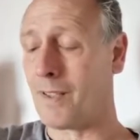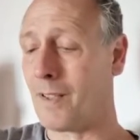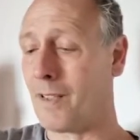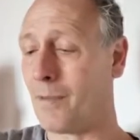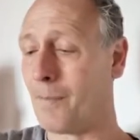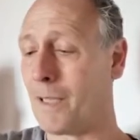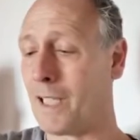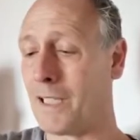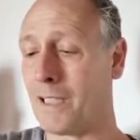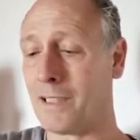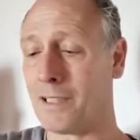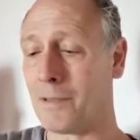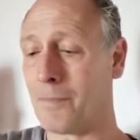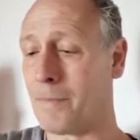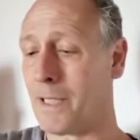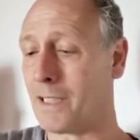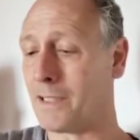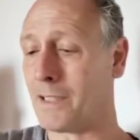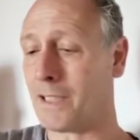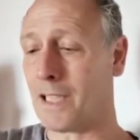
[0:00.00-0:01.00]
And it's
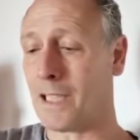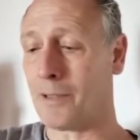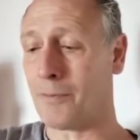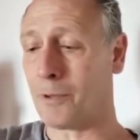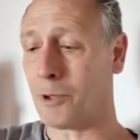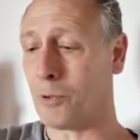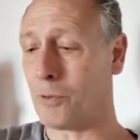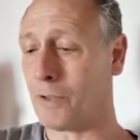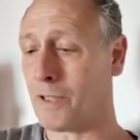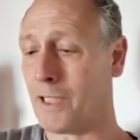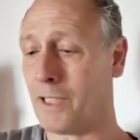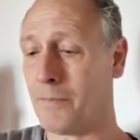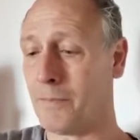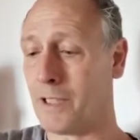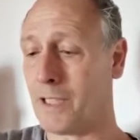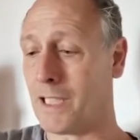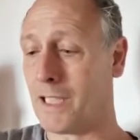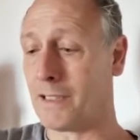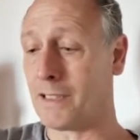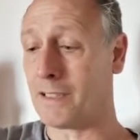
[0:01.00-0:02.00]
amazing how we all keep
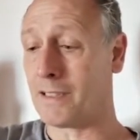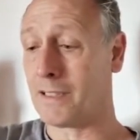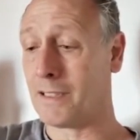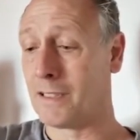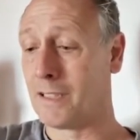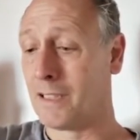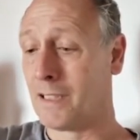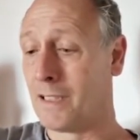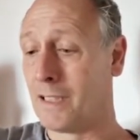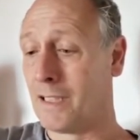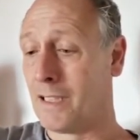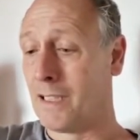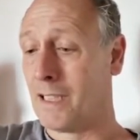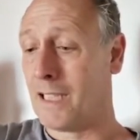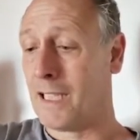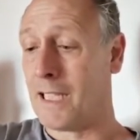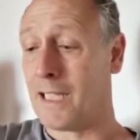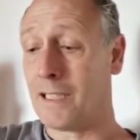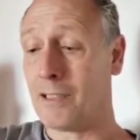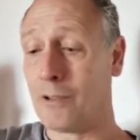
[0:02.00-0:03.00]
together.
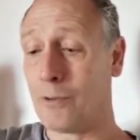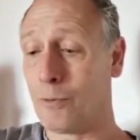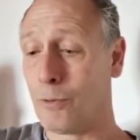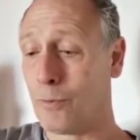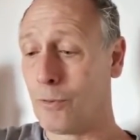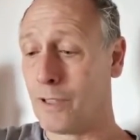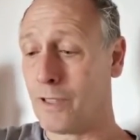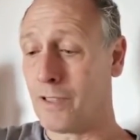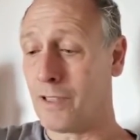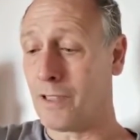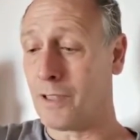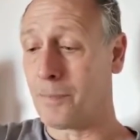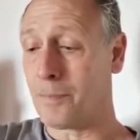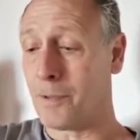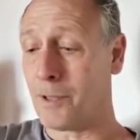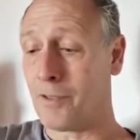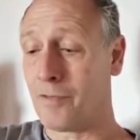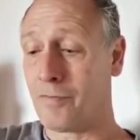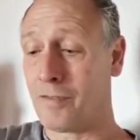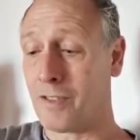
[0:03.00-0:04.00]
And all in this
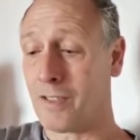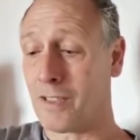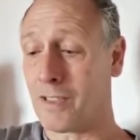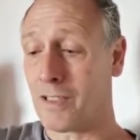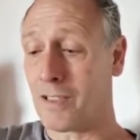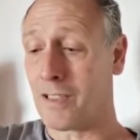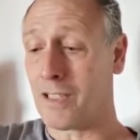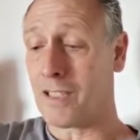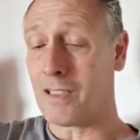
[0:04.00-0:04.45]
beautiful little